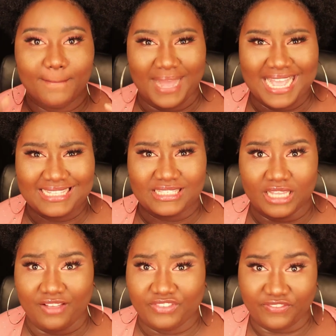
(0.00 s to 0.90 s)
by
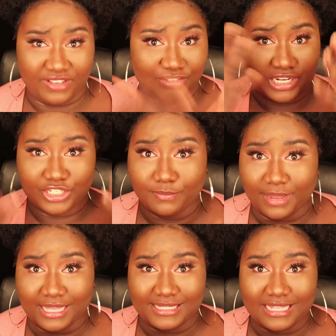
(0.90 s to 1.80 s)
itself, the foundation
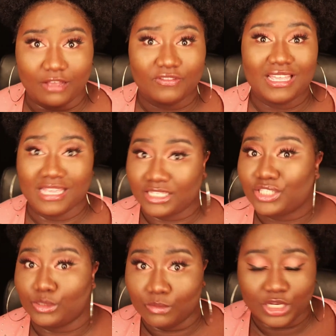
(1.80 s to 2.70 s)
by itself is
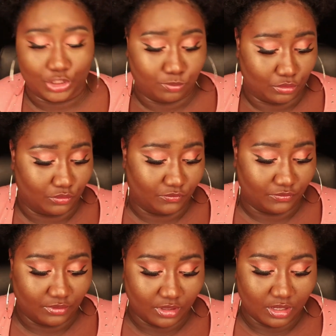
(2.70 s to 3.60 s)
smudge
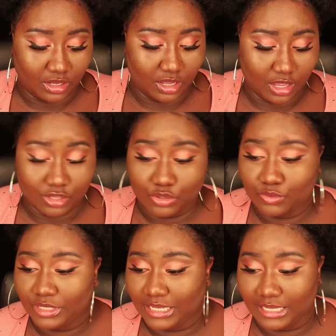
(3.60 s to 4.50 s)
proof.
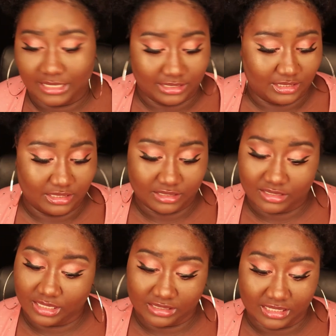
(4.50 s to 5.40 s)
You need,
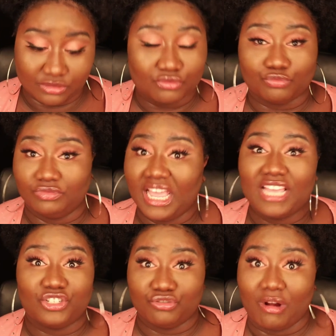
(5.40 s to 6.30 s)
because
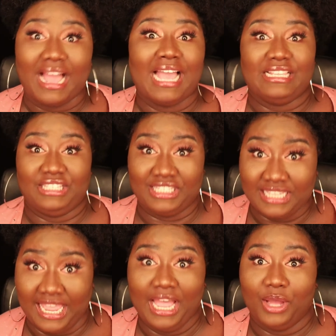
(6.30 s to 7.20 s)
it dries
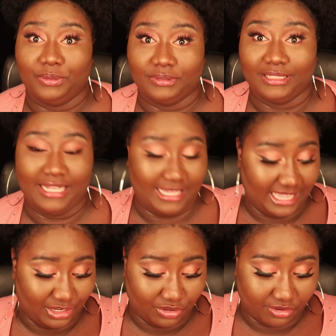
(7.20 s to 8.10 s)
down, like
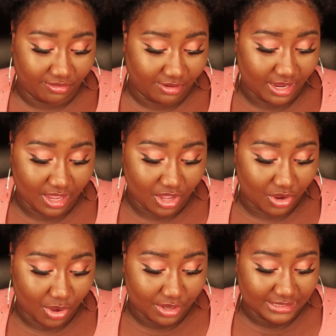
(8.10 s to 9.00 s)
it
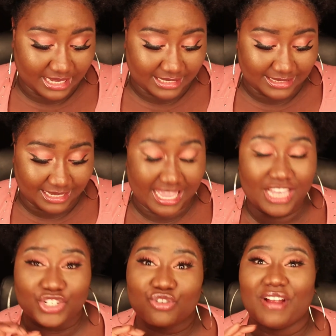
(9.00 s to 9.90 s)
goes into
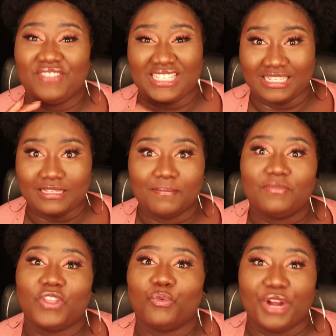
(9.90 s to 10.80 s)
each crevices of the